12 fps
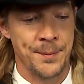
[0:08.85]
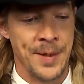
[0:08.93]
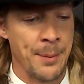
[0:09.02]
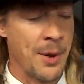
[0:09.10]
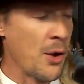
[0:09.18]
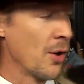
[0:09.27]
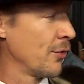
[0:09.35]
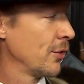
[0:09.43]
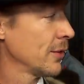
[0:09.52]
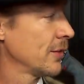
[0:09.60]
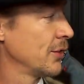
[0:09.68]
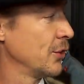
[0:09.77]
I brought
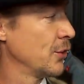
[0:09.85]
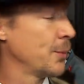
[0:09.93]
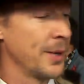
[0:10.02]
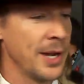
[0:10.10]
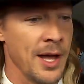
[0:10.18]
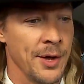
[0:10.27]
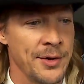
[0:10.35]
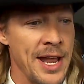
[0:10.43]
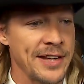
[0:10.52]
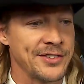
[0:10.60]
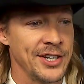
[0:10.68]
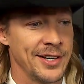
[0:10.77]
Orville too. But uh,
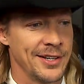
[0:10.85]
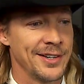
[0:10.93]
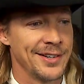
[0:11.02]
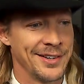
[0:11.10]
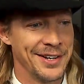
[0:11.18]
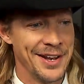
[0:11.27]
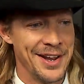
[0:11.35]
next I year, really snuck.